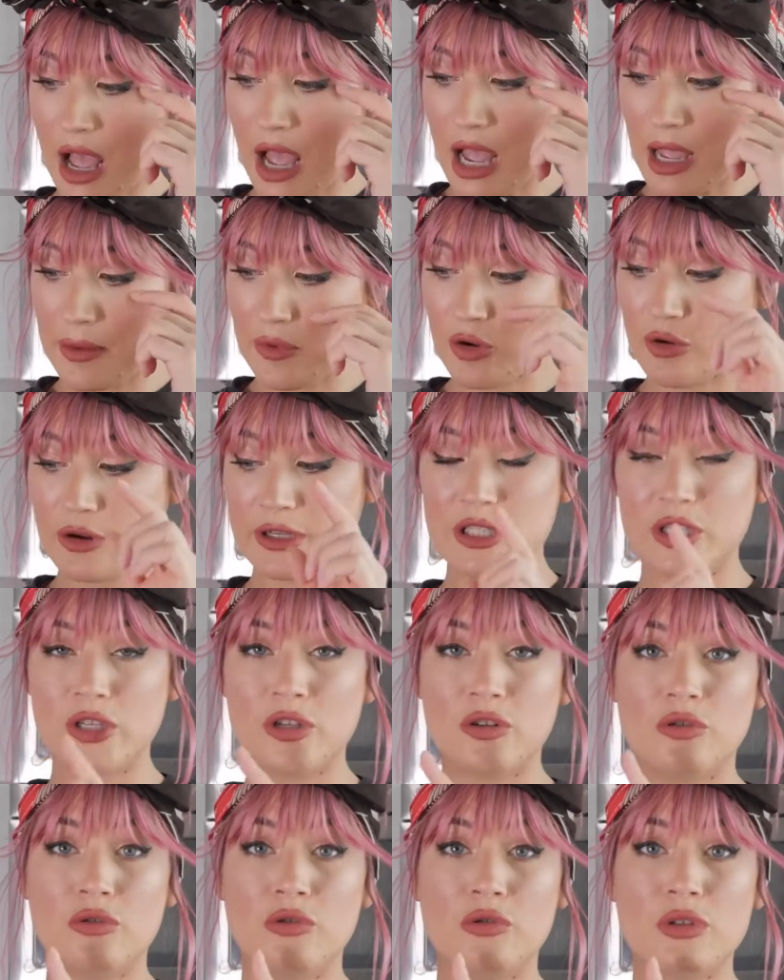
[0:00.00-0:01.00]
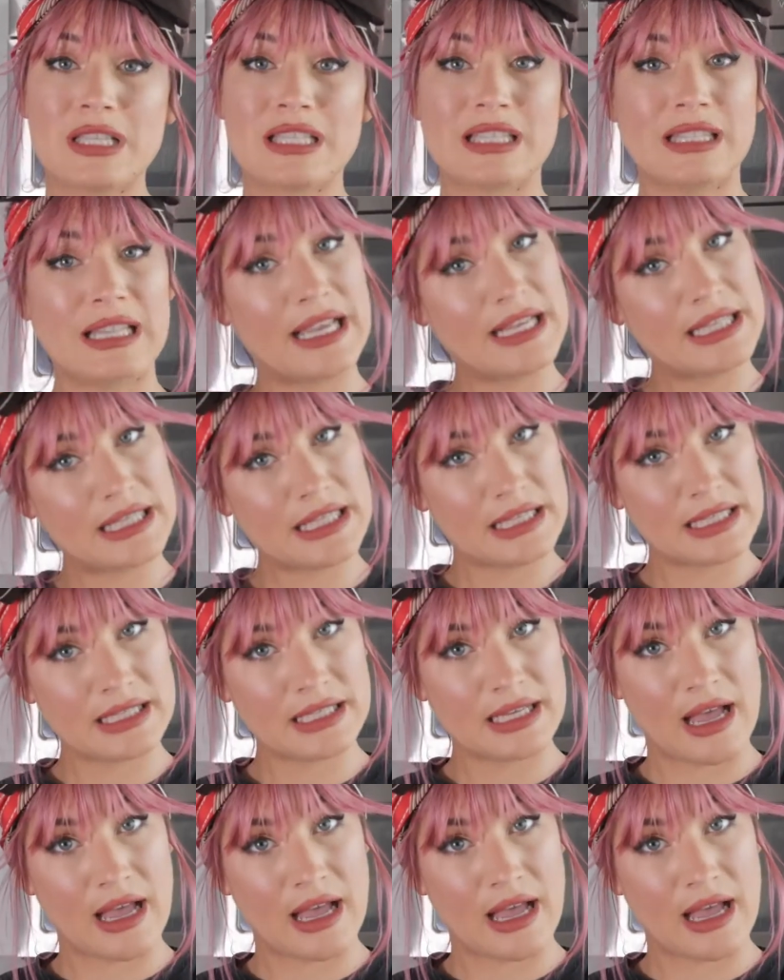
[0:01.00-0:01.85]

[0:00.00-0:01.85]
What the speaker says: I'm going to slice this